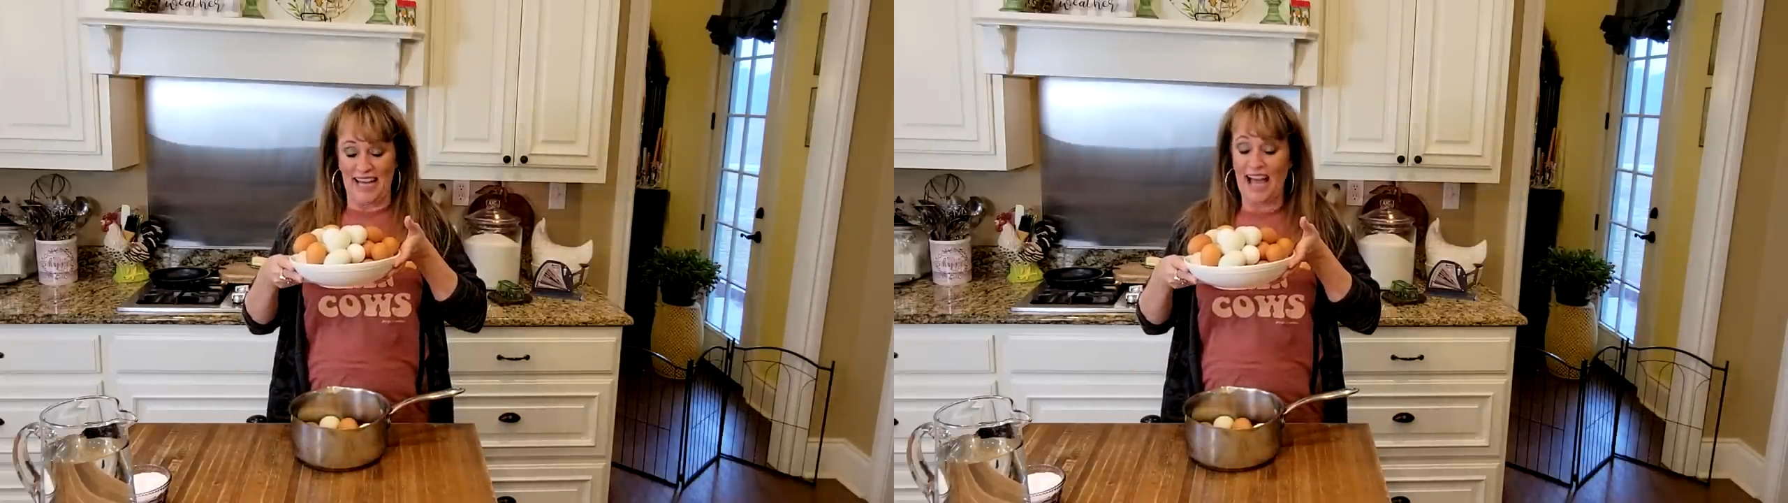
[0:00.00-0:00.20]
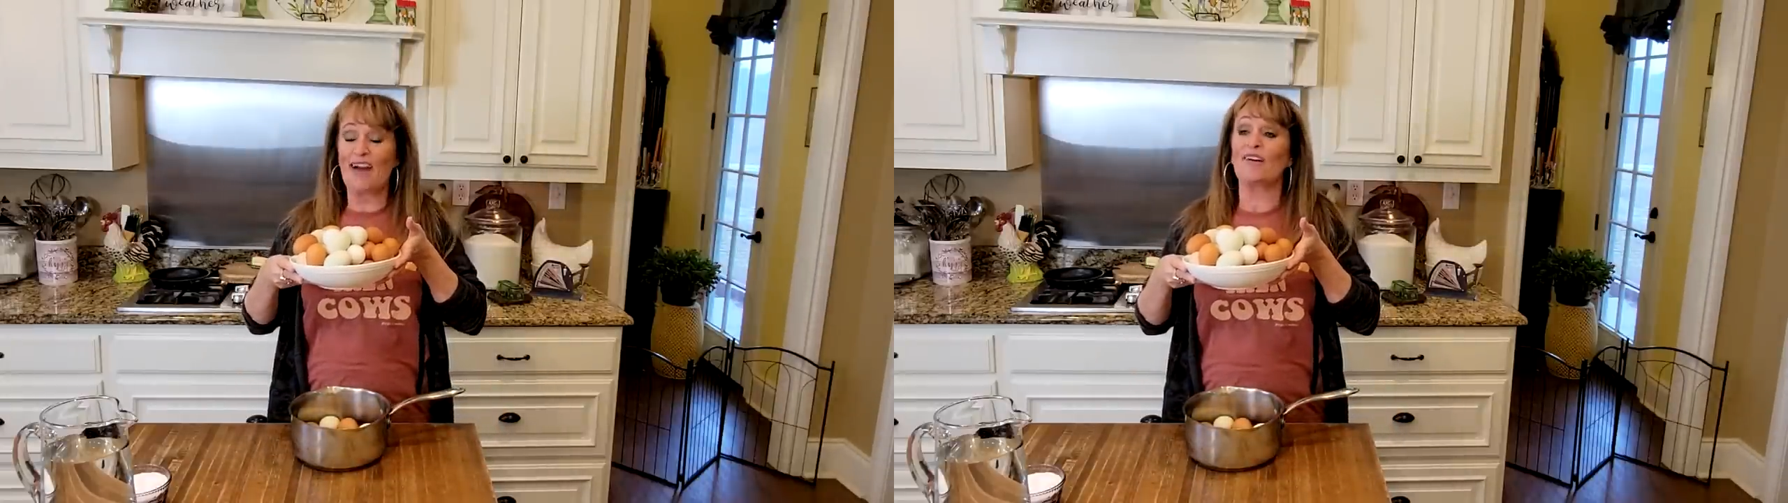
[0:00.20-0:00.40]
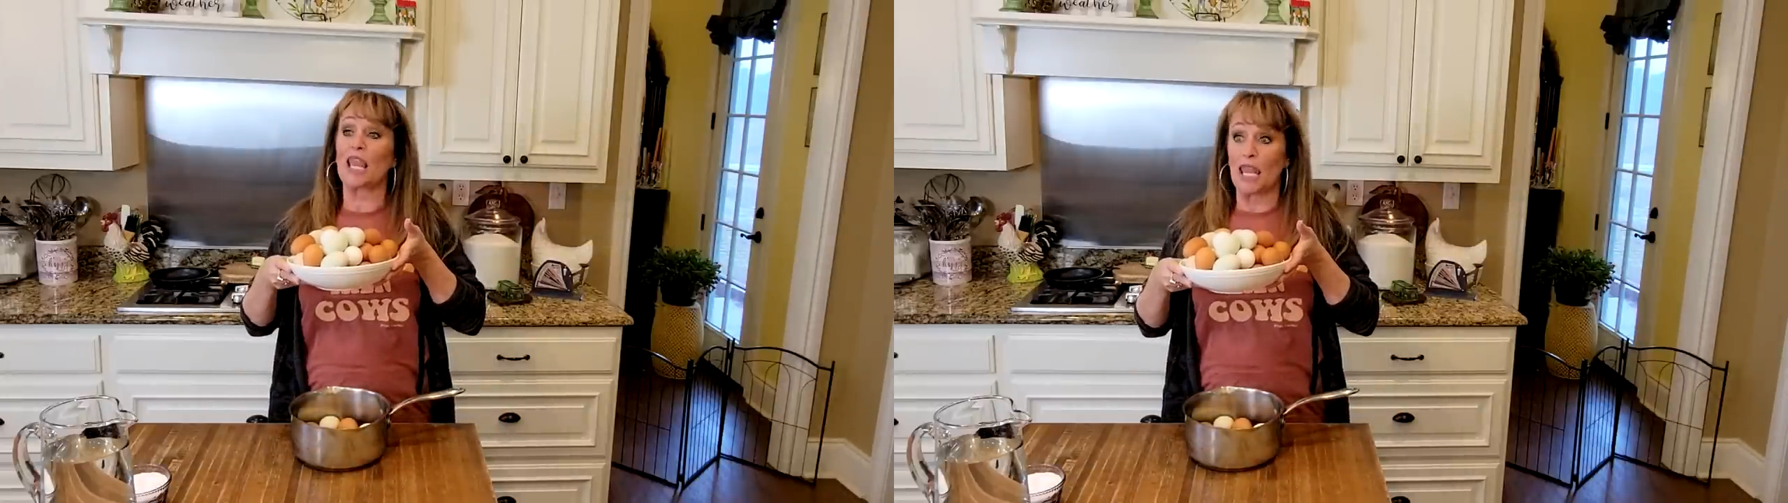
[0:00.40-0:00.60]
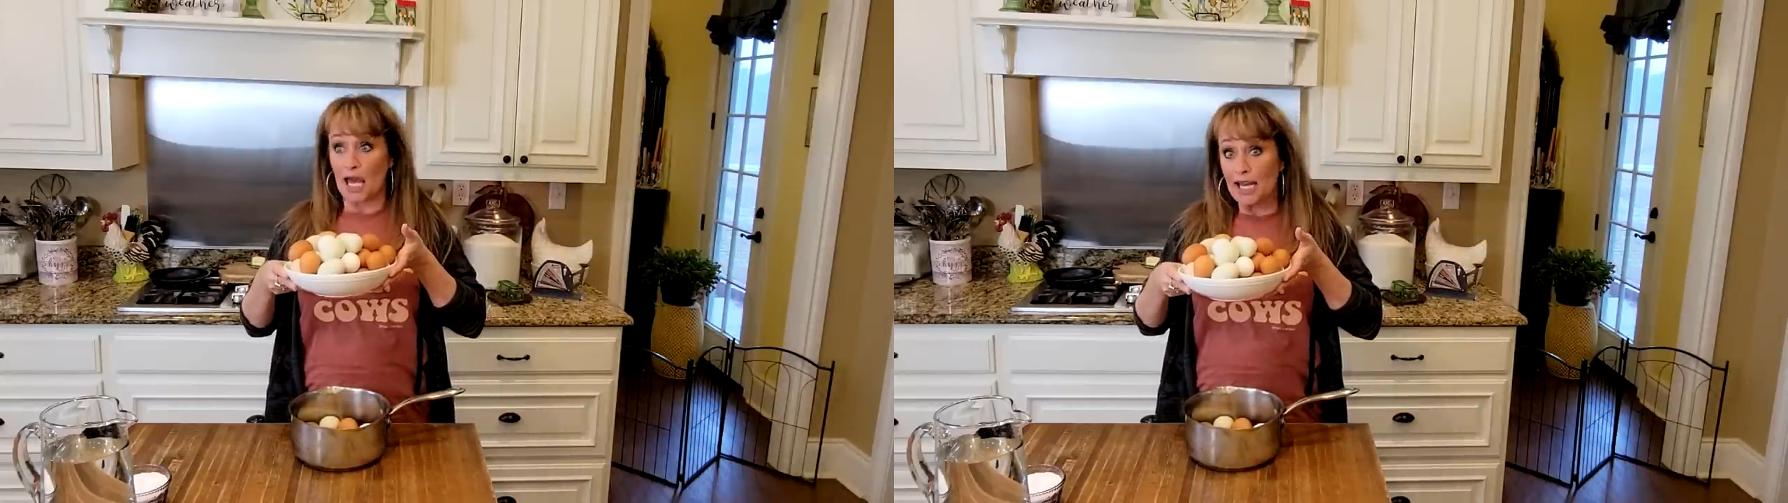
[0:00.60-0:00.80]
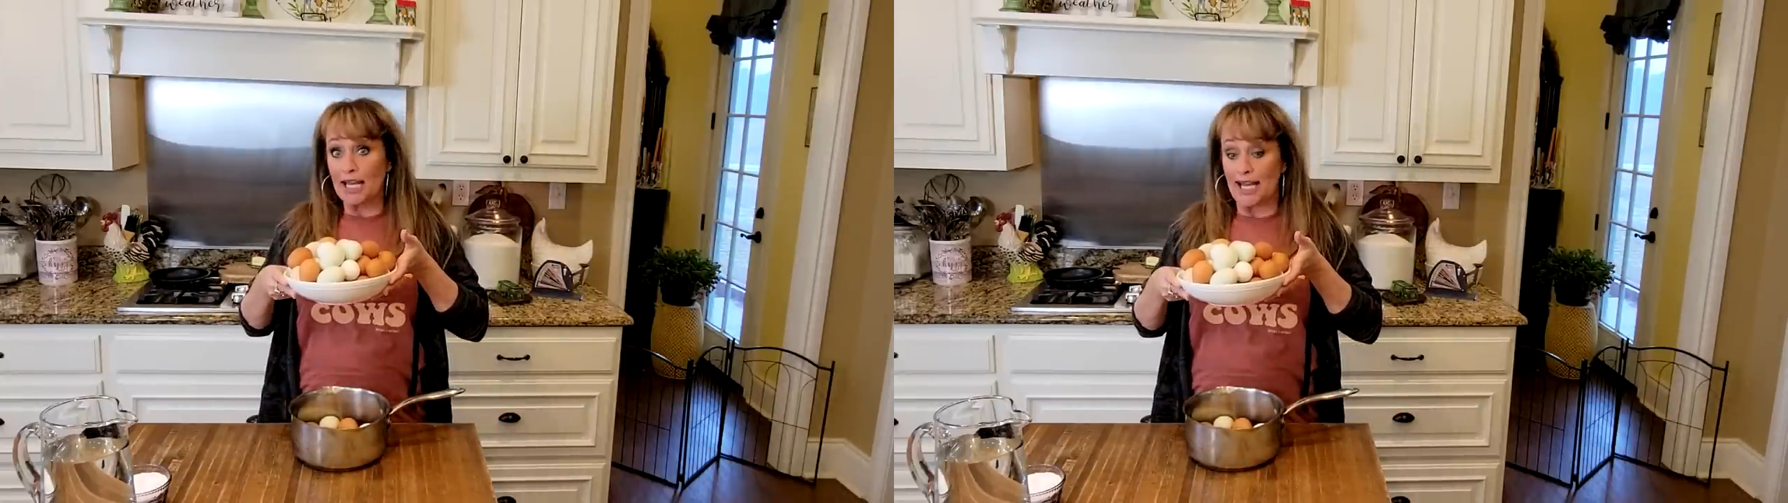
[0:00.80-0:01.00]
I have a
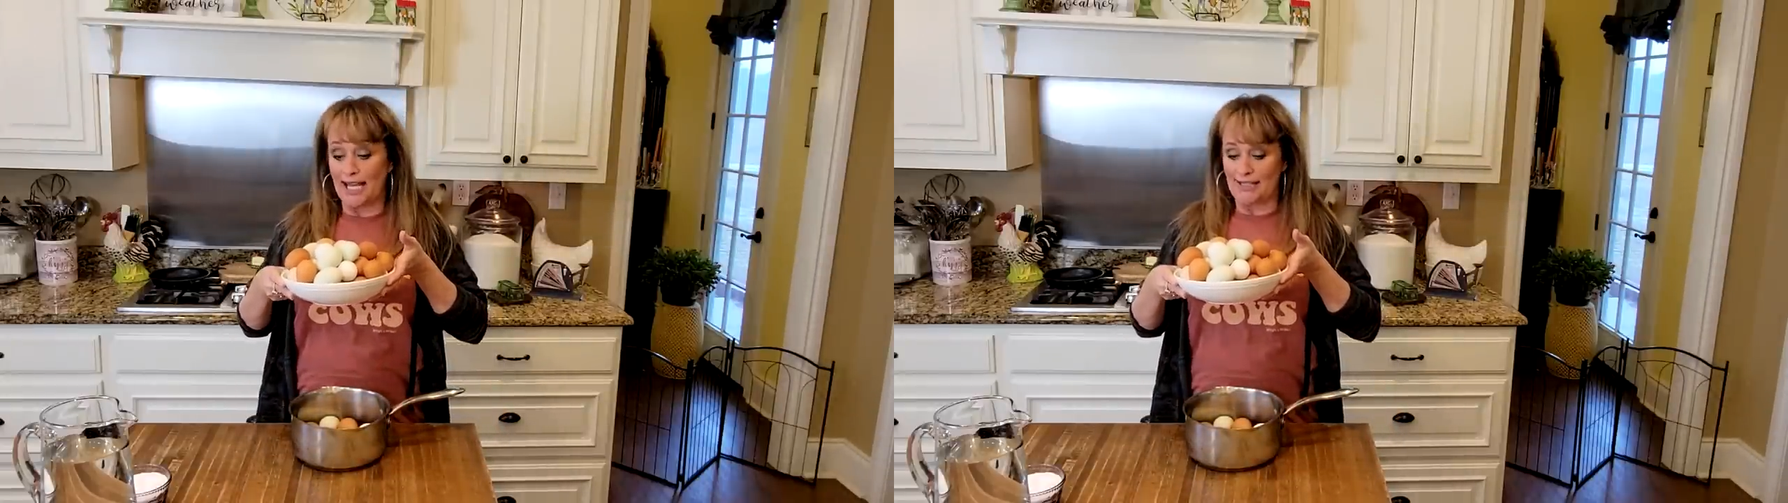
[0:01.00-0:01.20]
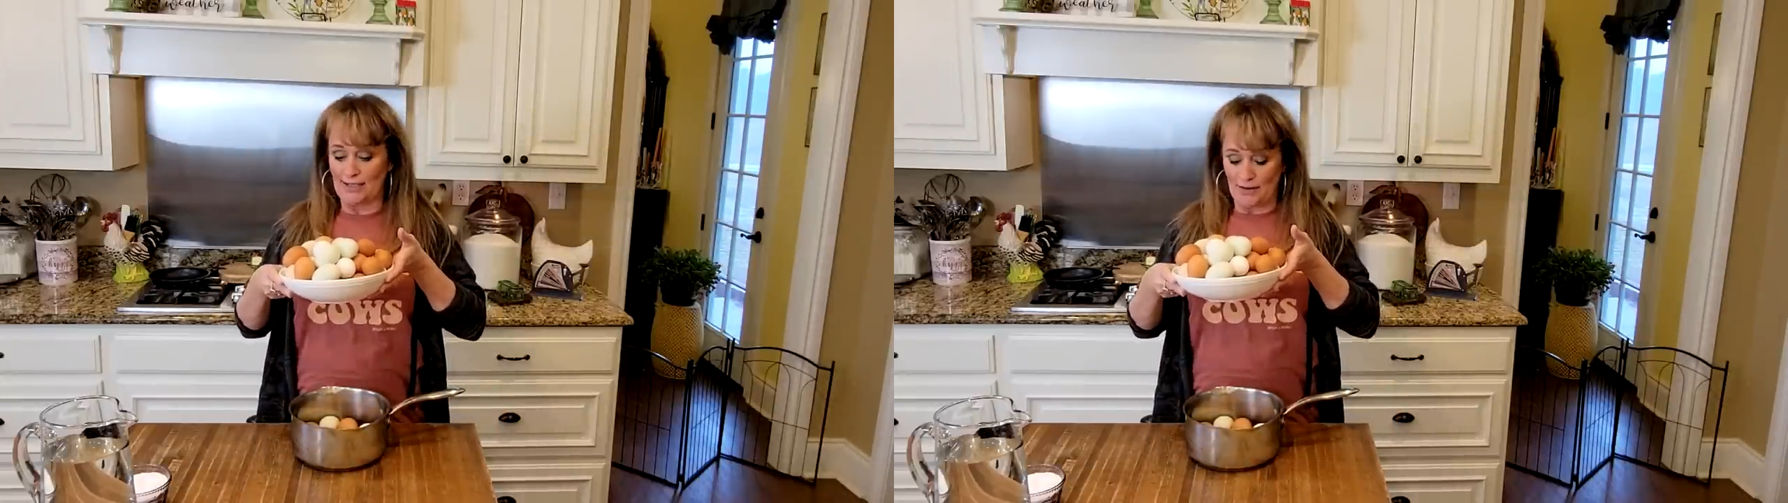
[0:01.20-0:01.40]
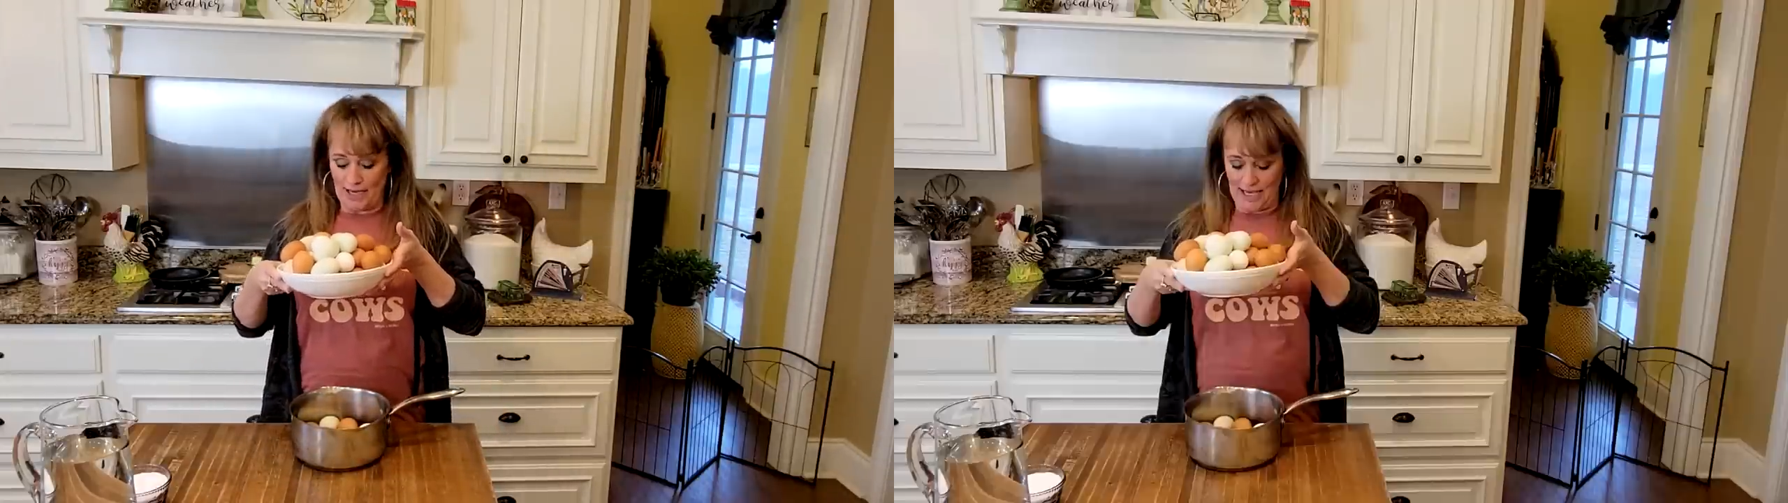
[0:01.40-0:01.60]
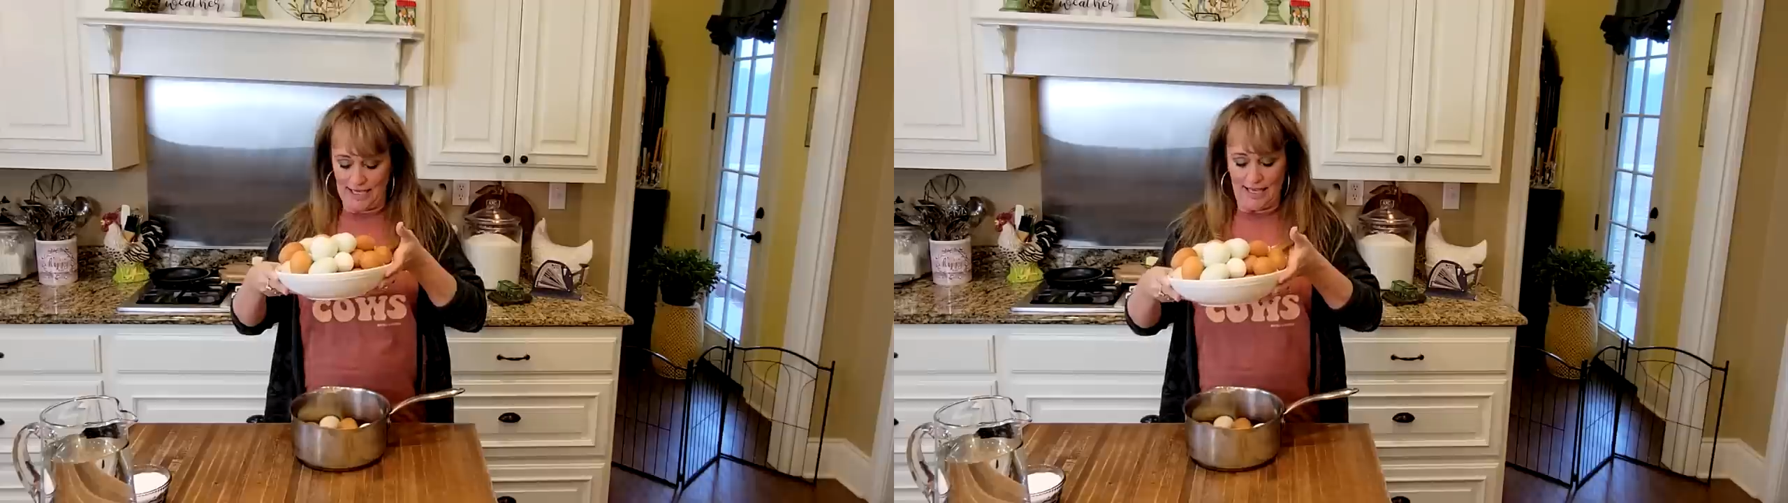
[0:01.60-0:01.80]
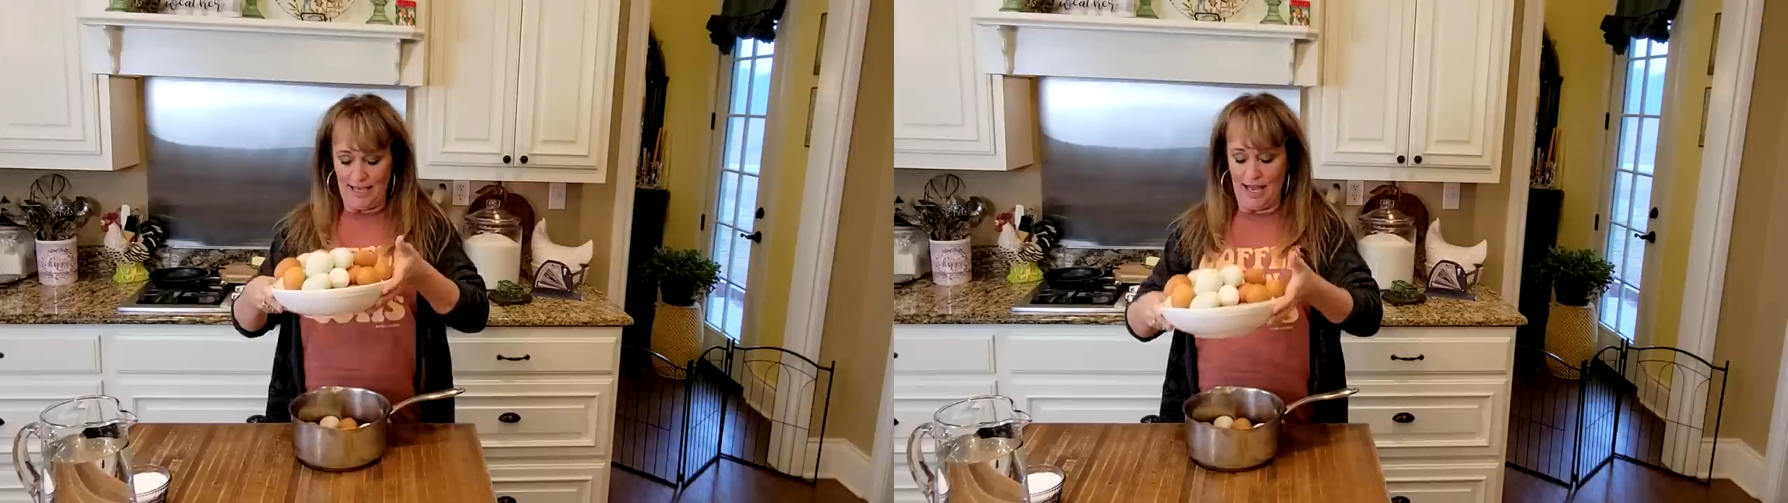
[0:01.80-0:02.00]
lot of eggs, okay?